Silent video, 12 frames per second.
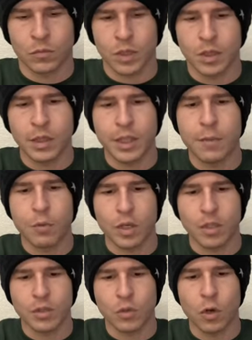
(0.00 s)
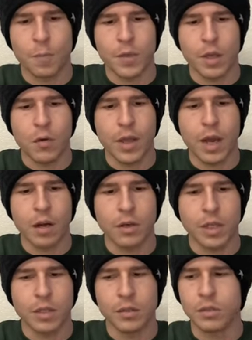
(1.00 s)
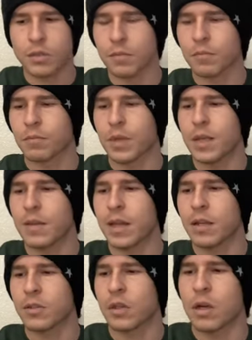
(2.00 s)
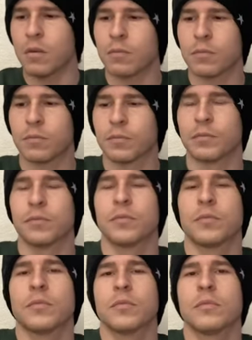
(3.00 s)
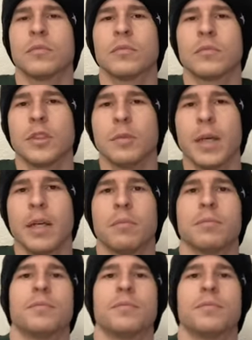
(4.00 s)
Libra, Scorpio, Aries, and that is all. Goodbye.